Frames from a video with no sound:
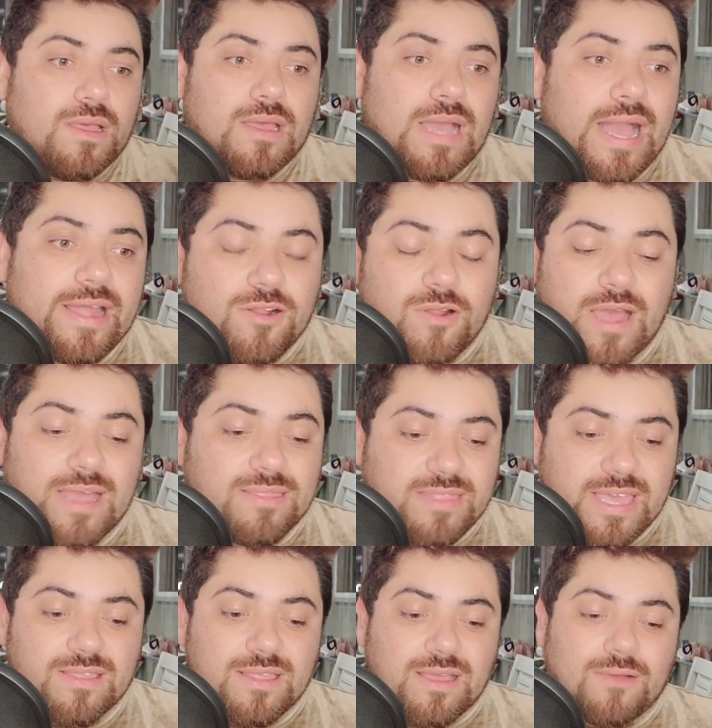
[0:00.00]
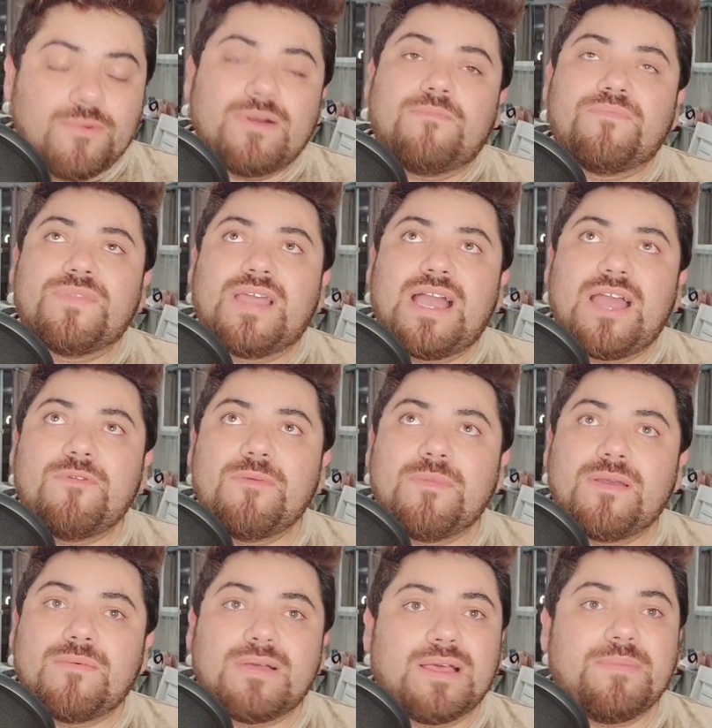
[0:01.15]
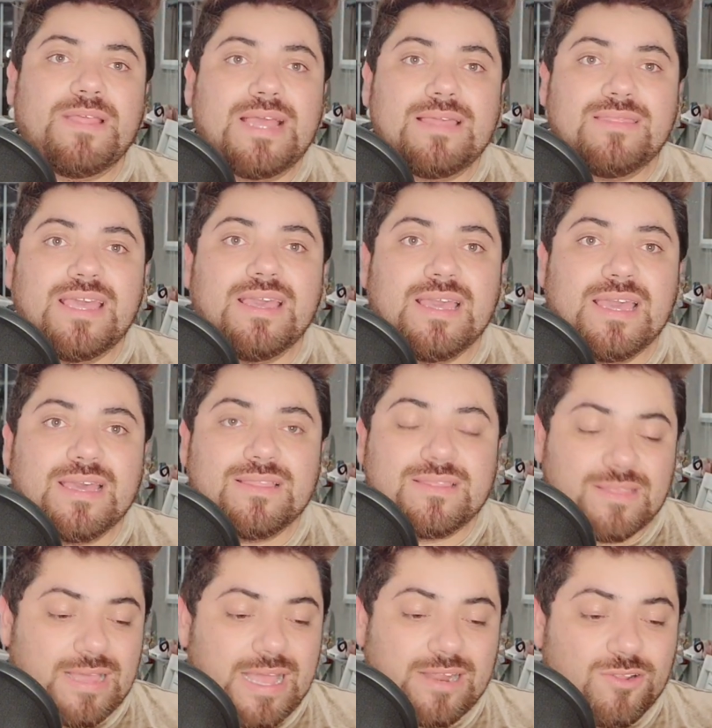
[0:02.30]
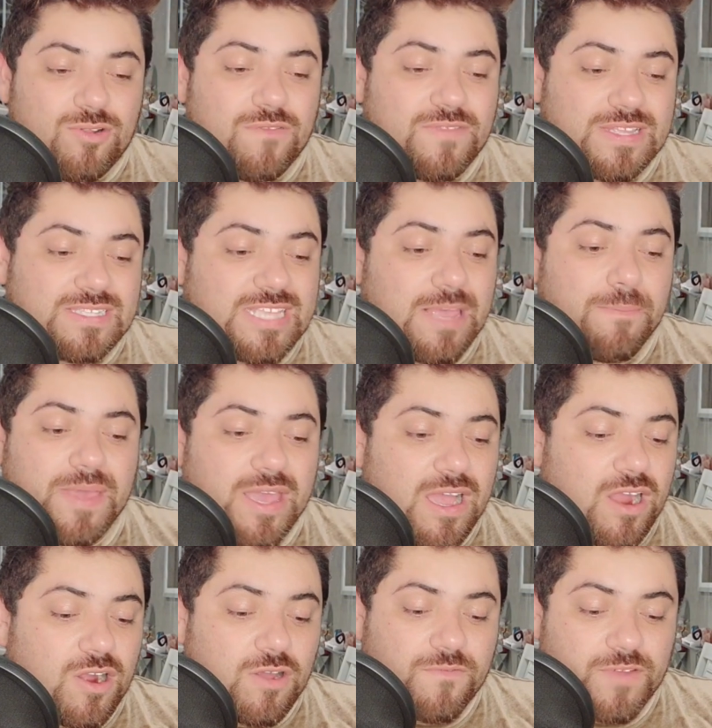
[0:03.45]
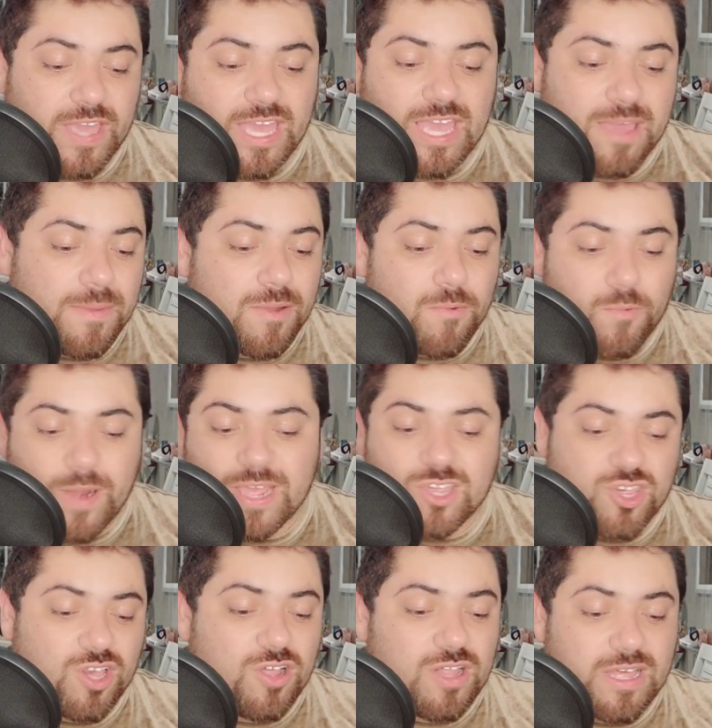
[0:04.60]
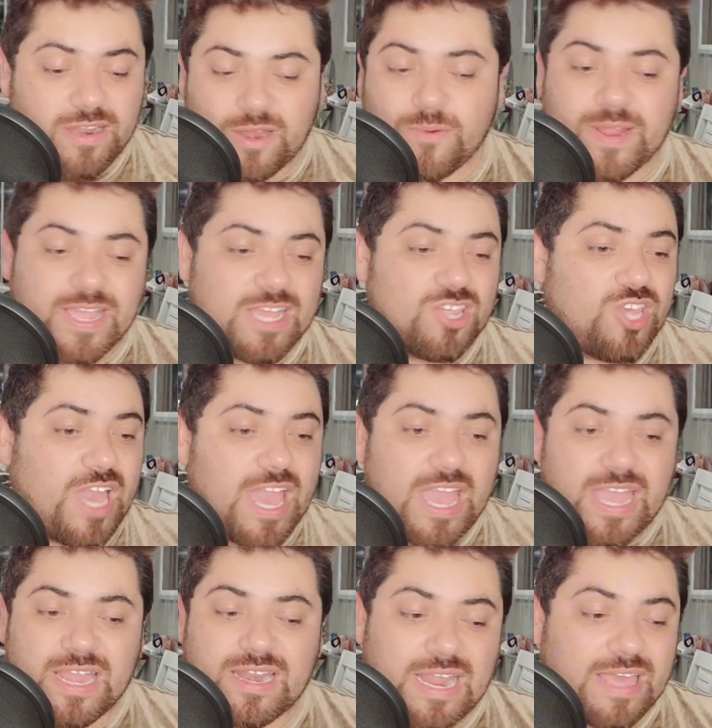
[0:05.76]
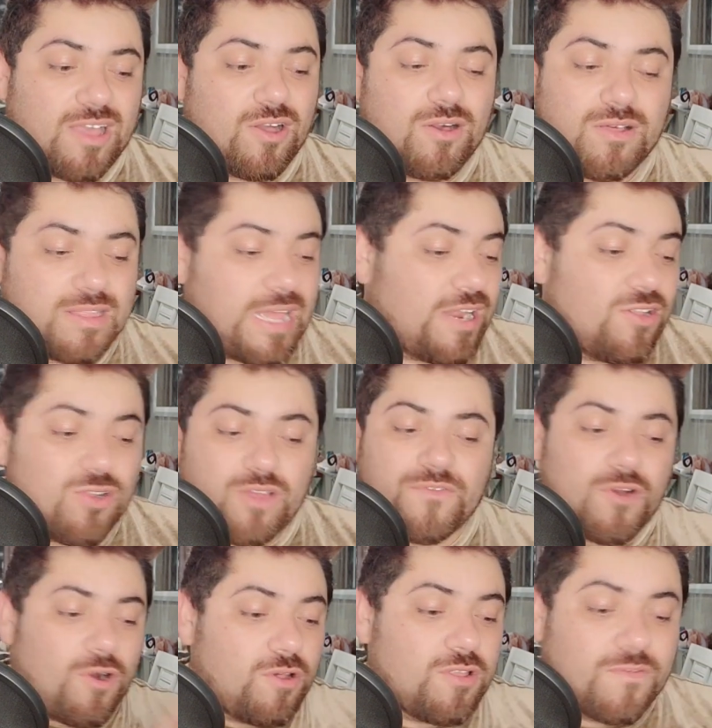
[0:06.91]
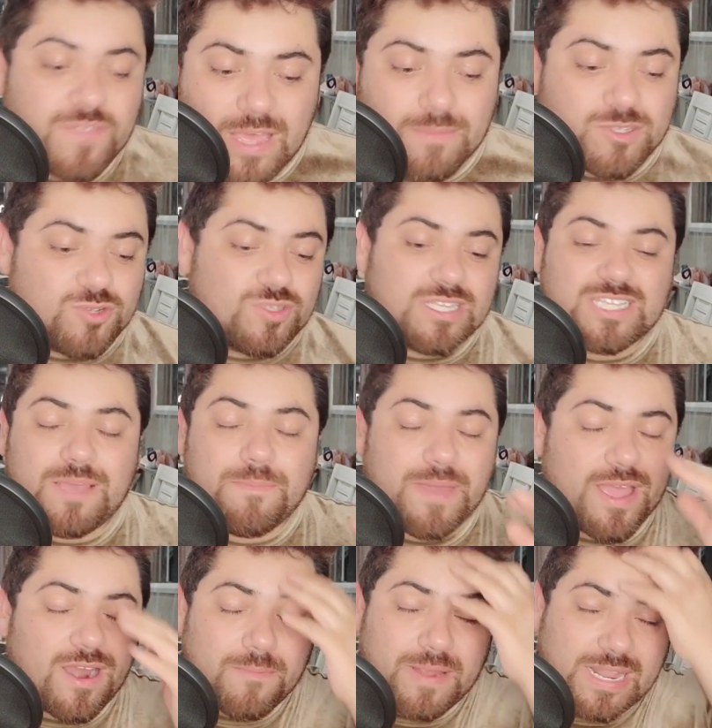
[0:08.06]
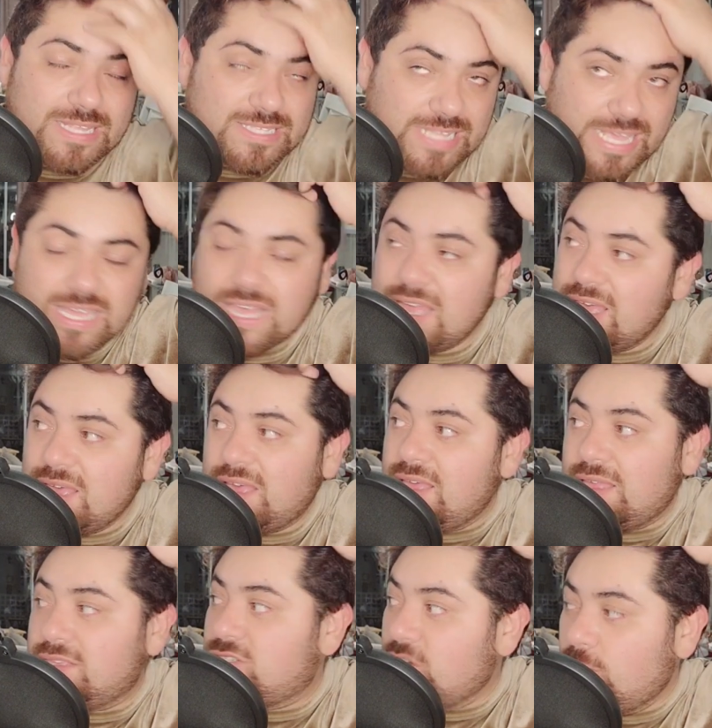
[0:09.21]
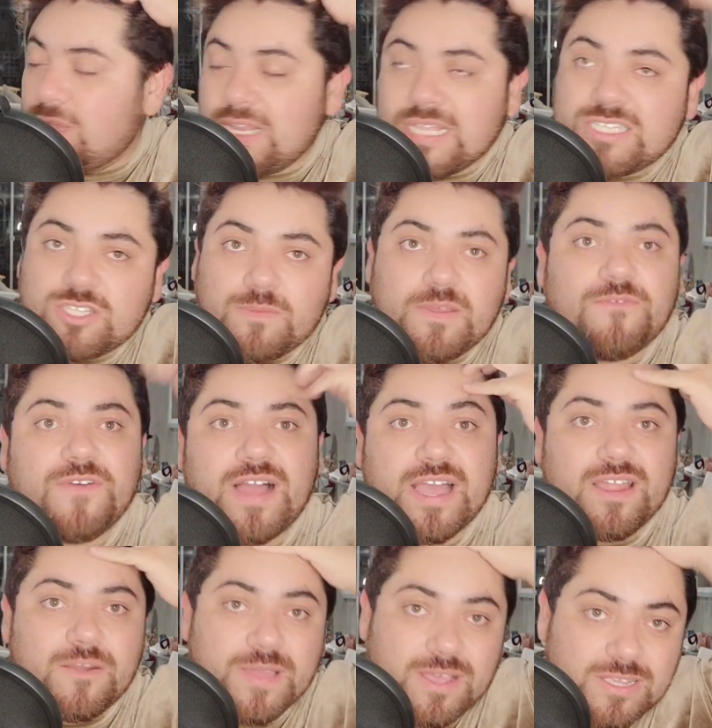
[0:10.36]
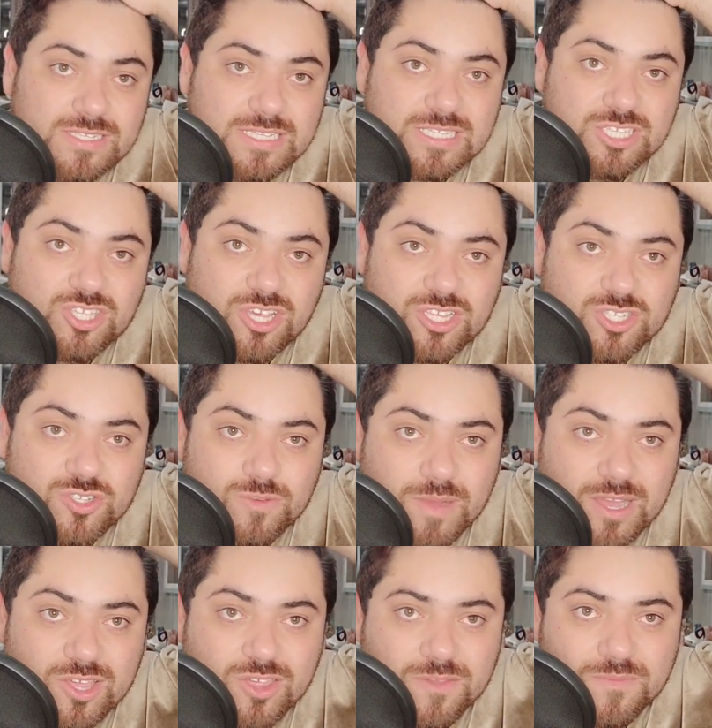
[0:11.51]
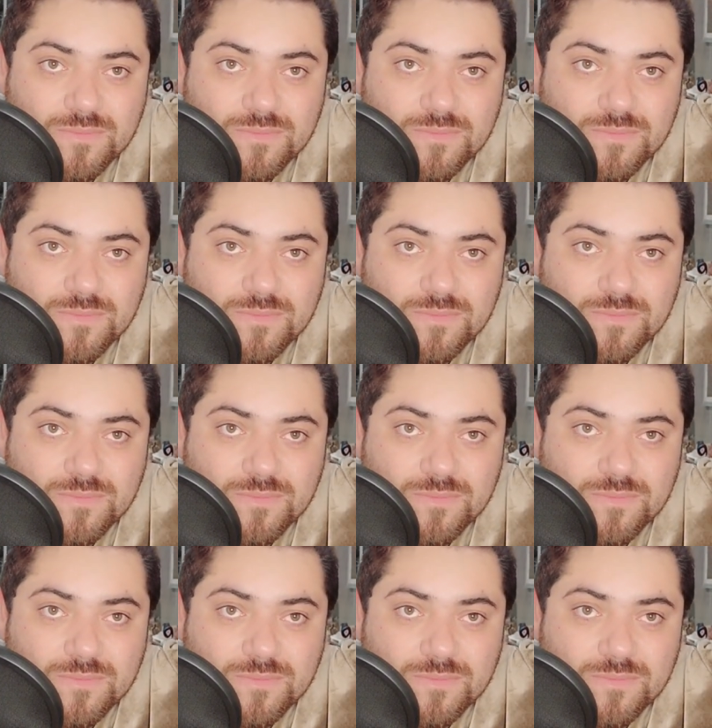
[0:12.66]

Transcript: I don't know. I think, well, I remember, I mean, I think, I don't know if the same PR of him and Rachel and Erica Jane, like, I don't know if all of them do the same PR, but it's like, someone needs to be fired because this is just too much.